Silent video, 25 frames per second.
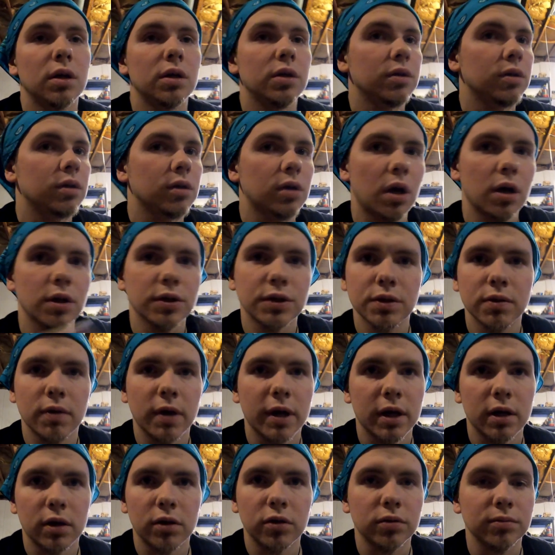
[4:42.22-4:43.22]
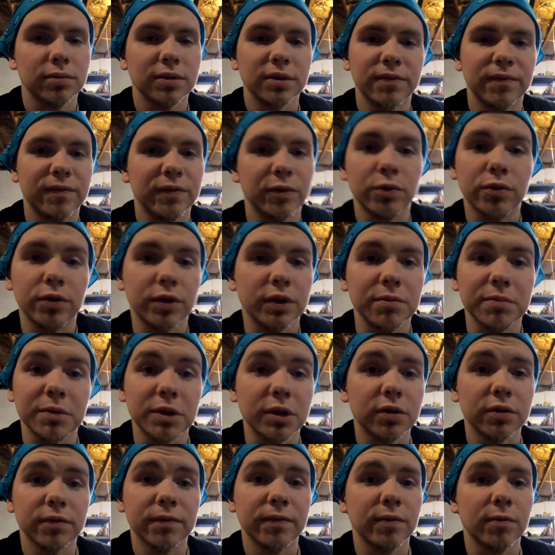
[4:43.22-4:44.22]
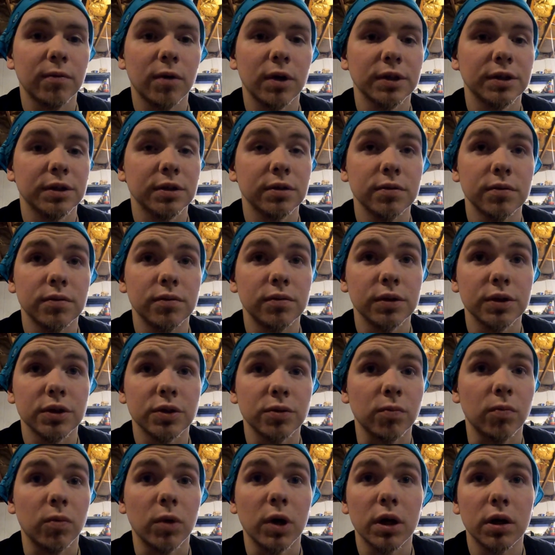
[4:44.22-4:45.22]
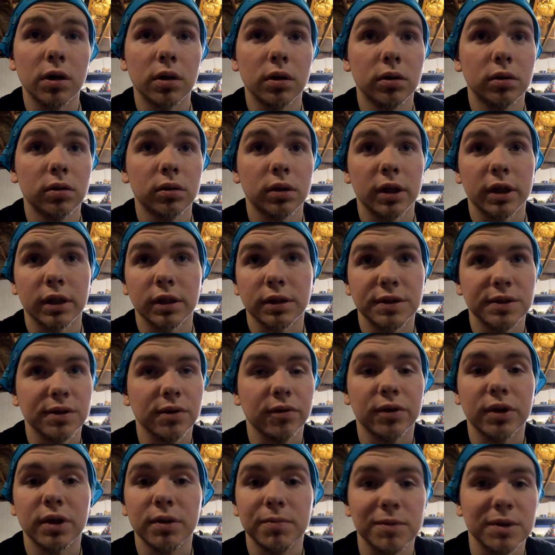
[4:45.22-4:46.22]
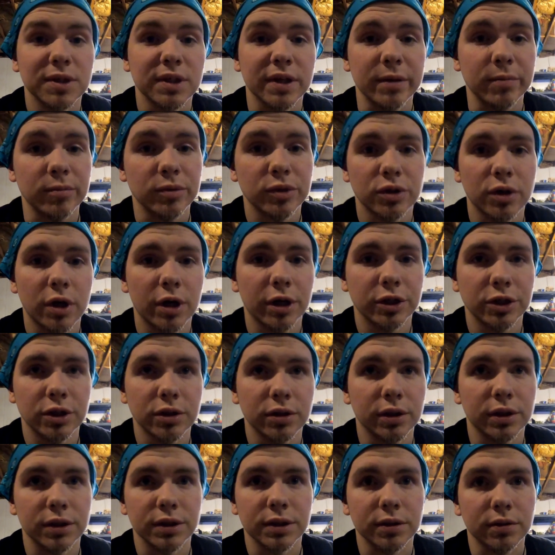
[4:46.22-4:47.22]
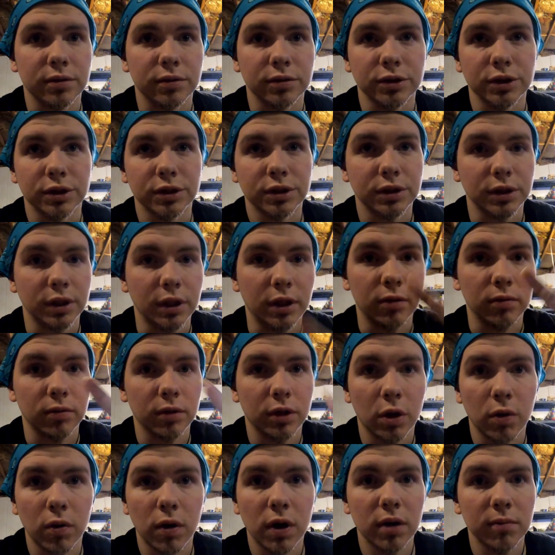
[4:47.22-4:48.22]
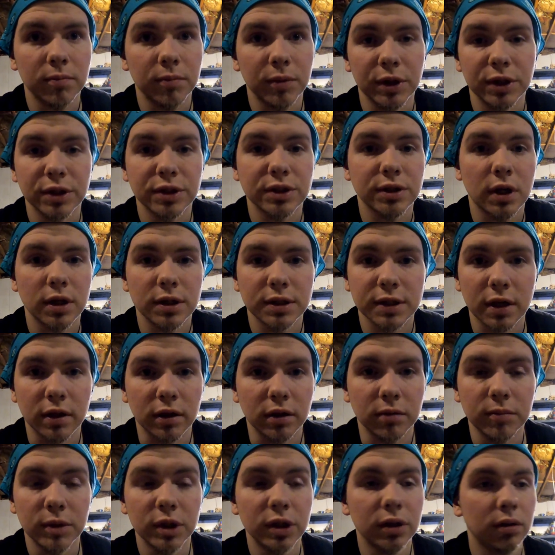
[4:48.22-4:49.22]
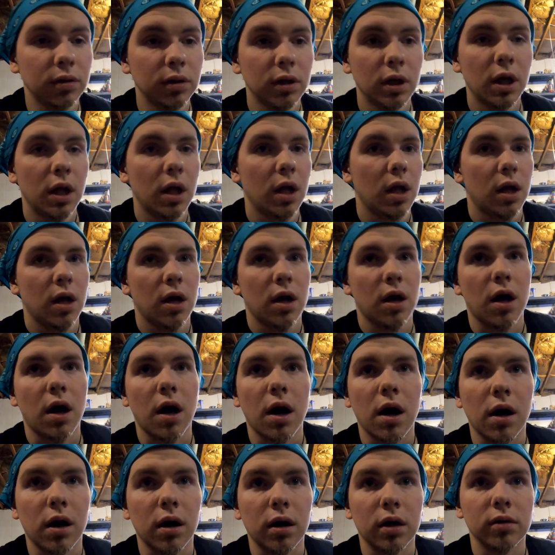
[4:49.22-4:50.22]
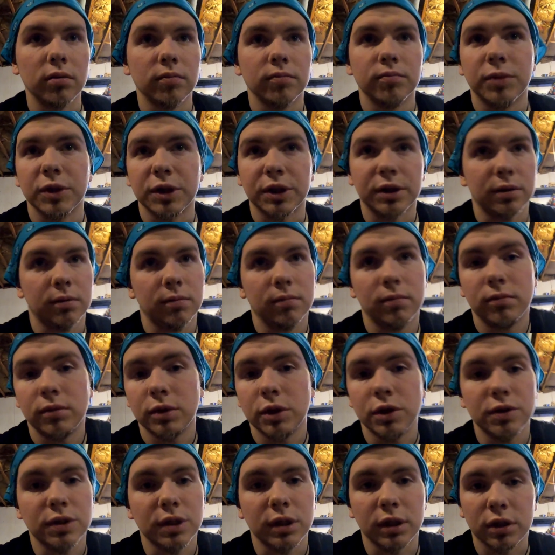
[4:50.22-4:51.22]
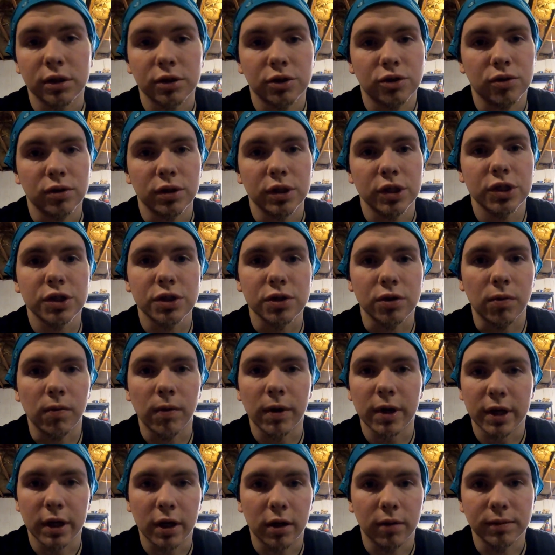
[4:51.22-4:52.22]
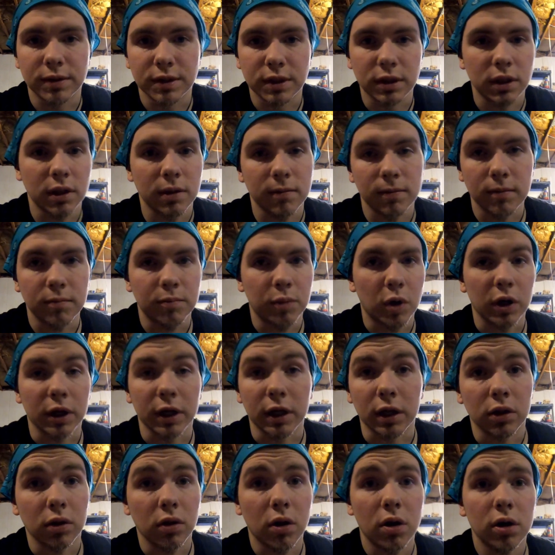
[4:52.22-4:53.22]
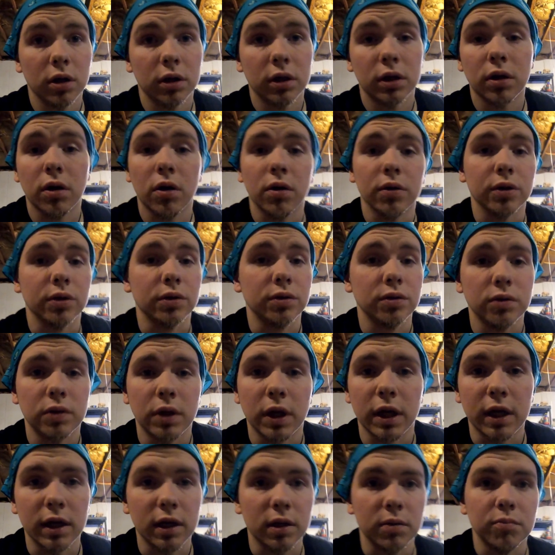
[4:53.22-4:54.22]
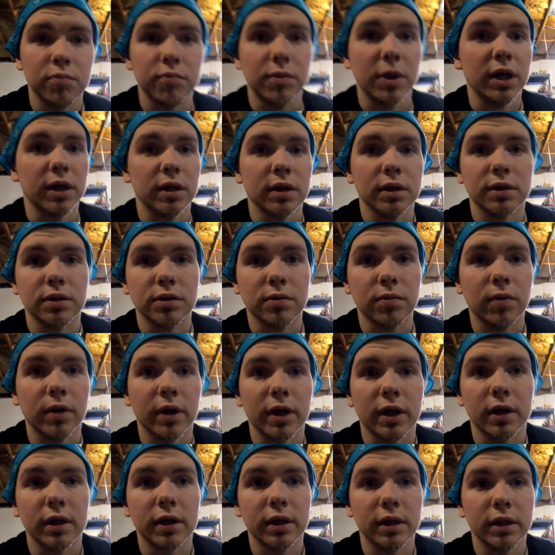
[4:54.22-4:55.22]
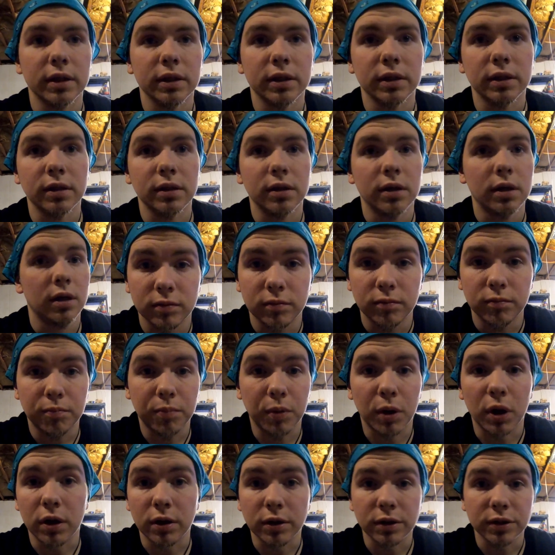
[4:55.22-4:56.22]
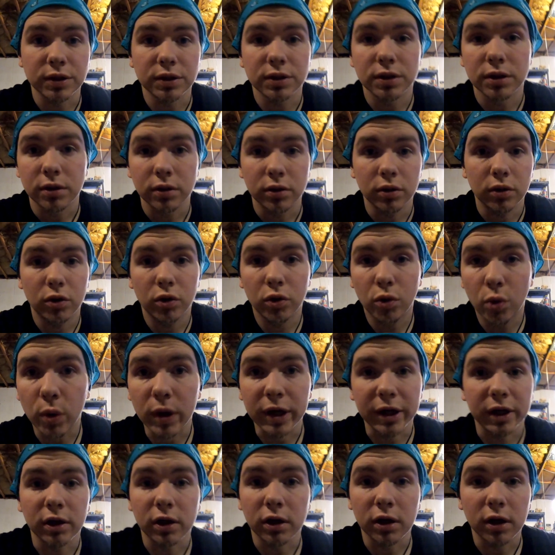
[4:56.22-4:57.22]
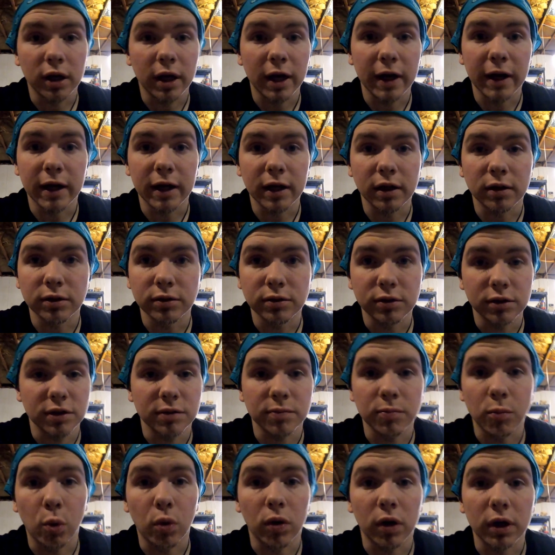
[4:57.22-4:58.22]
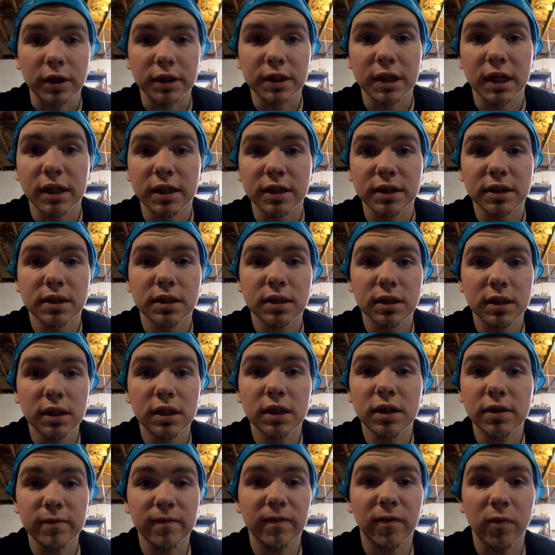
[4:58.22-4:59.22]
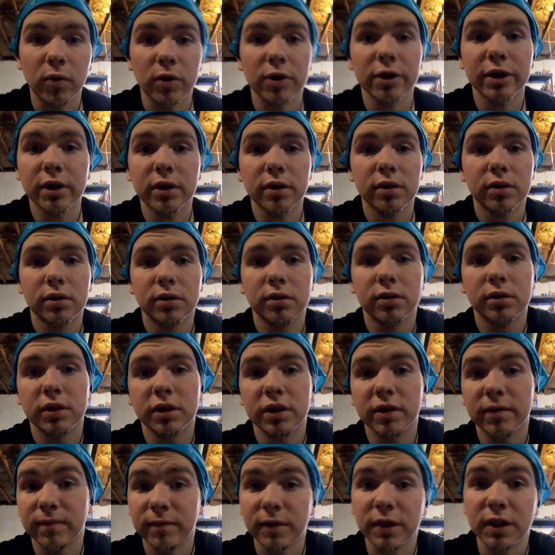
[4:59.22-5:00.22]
You can also add a little bit of fuel in the middle if you want to as well, and still keep the same structure because it'll just, you know, go up, but it starts out in the middle. But using the traditional way helps to keep it burning longer, although you can make it to where it burns quicker and there's more intense heat for you if